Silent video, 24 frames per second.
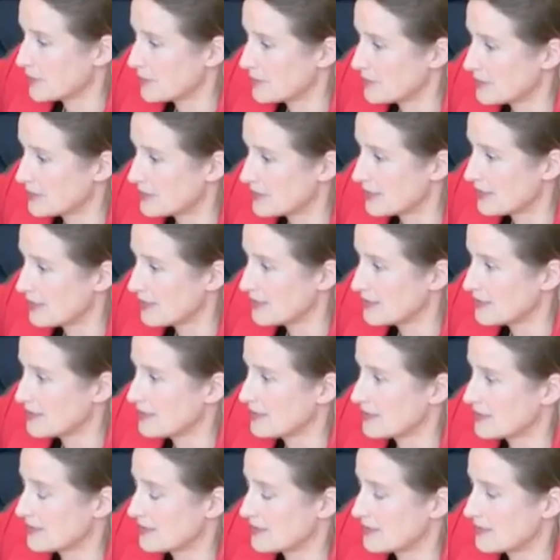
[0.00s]
about the
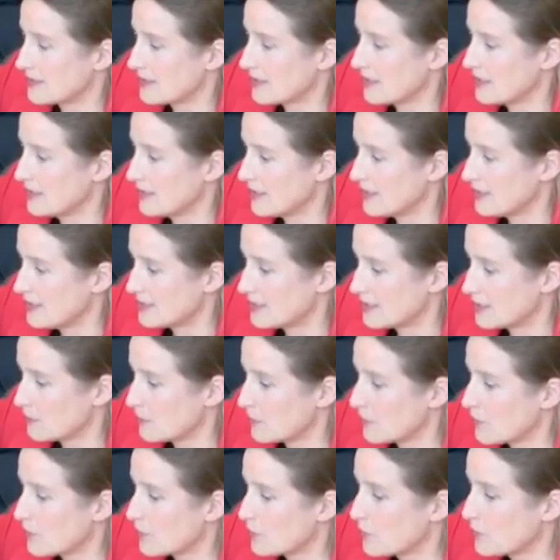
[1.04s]
scientists in the
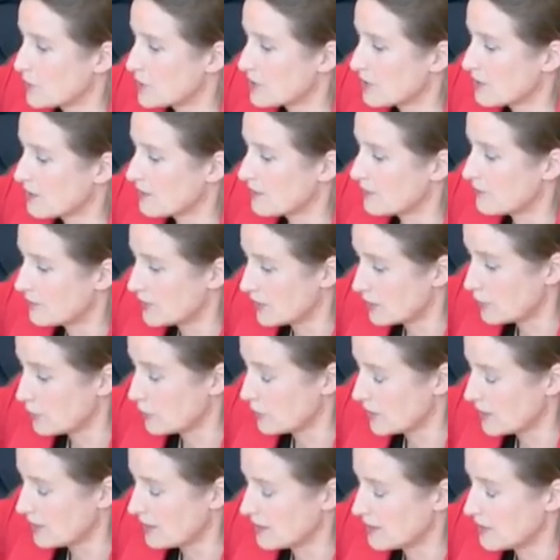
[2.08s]
Eastern Bloc, which are
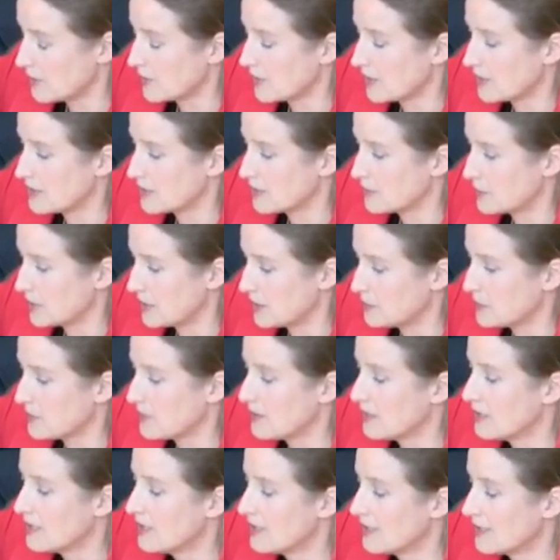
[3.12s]
very well educated
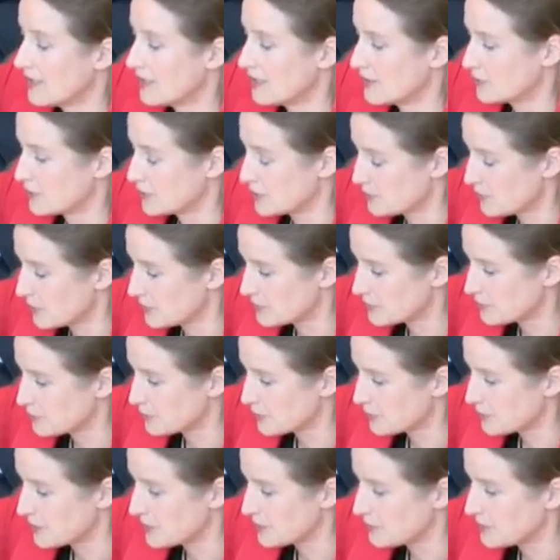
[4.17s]
people and
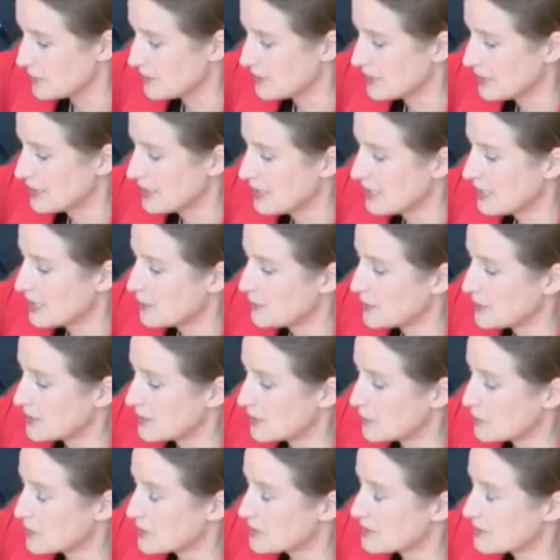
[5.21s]
responsible people,
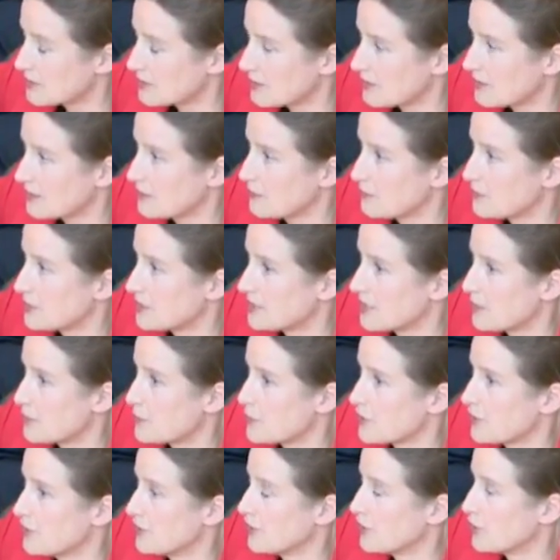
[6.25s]
but there was a certain
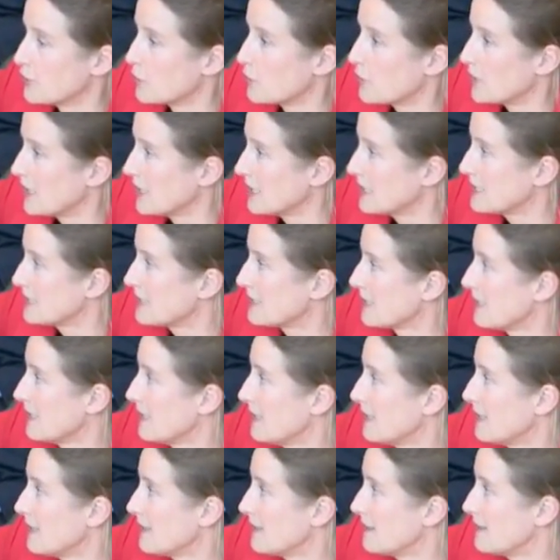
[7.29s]
perception in the West
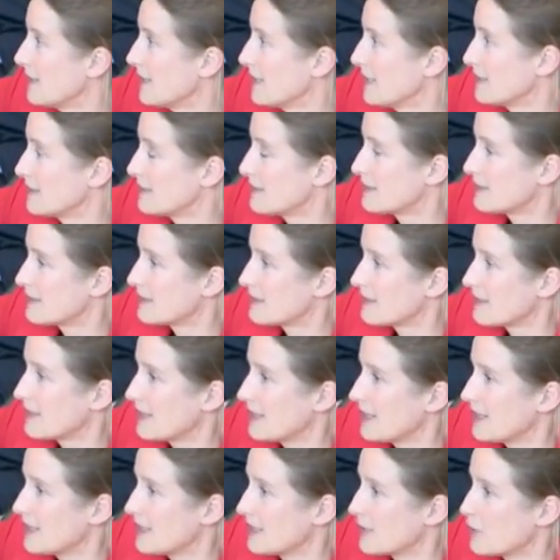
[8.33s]
that
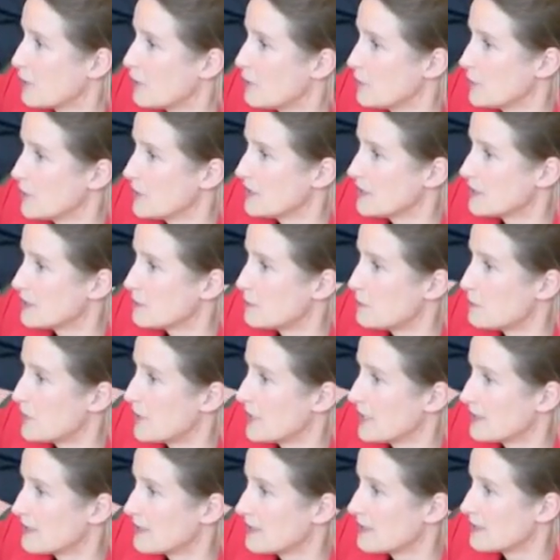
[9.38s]
uh, communism
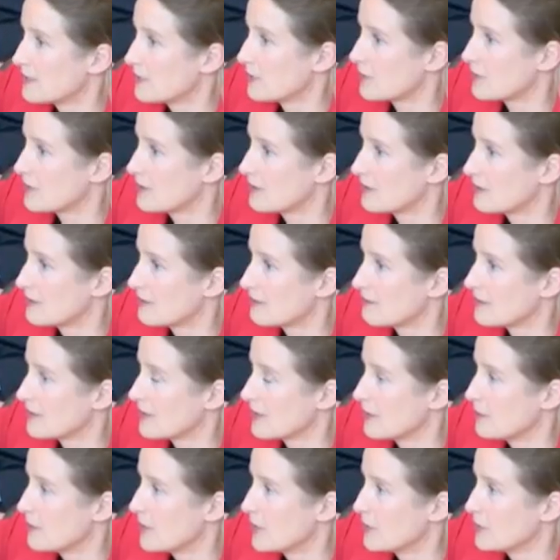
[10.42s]
bred a certain
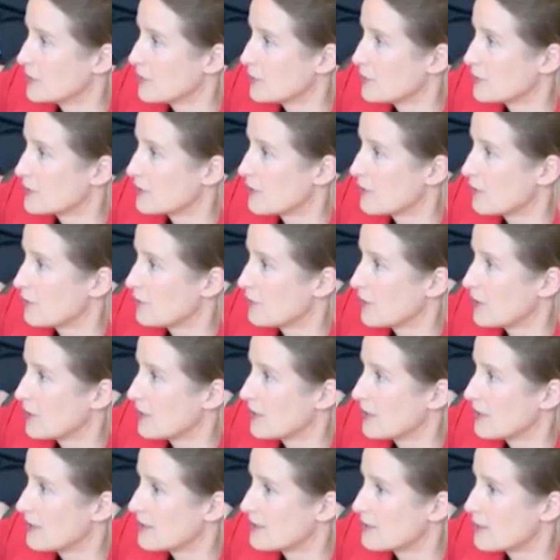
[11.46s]
amount of slof,
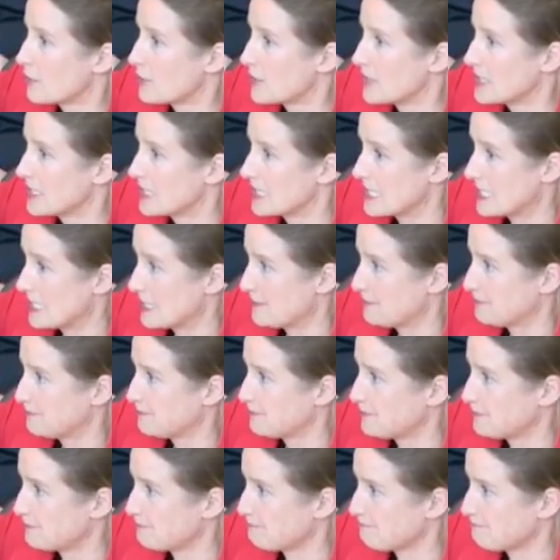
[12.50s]
uh, sloppiness,